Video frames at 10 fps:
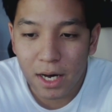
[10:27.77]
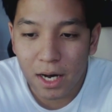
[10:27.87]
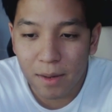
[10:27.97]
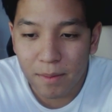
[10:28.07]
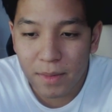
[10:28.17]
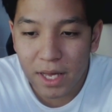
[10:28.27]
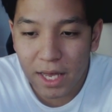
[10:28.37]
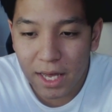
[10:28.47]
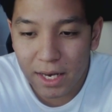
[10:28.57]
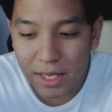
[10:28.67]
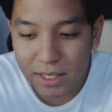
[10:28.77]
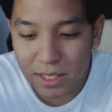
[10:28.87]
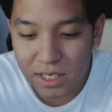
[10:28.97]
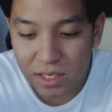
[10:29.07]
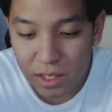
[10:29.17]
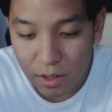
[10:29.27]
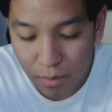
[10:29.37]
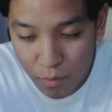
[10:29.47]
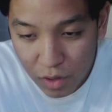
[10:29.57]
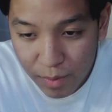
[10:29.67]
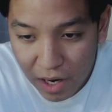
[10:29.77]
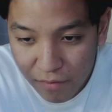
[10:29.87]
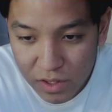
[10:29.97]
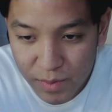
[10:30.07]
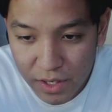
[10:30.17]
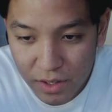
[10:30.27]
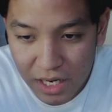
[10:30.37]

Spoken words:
And it's this, really powerful speaker.